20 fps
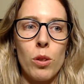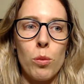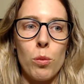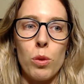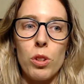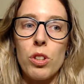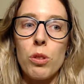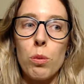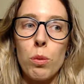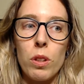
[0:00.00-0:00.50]

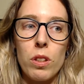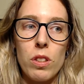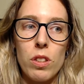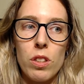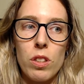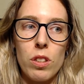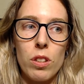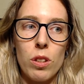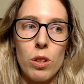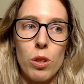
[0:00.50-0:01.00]
which
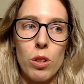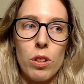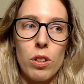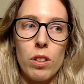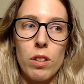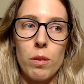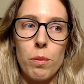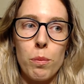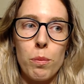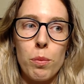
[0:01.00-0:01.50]
was
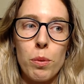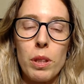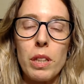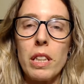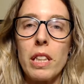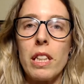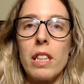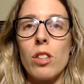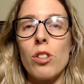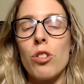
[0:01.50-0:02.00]

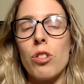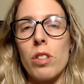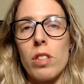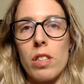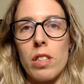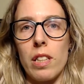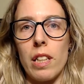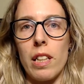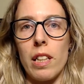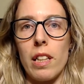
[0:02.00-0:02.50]
pretty
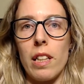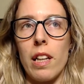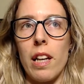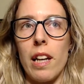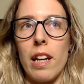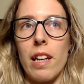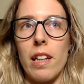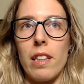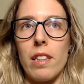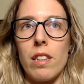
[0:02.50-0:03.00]
interesting.
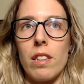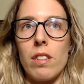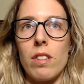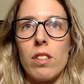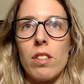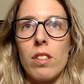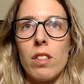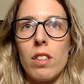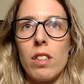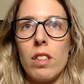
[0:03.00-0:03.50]
And
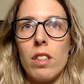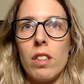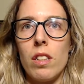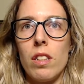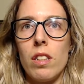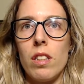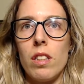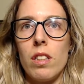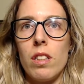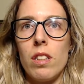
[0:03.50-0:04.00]

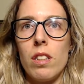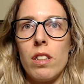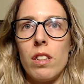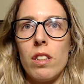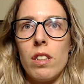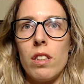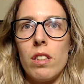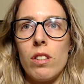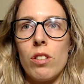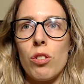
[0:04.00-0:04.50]

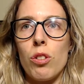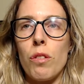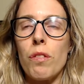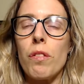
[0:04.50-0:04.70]
so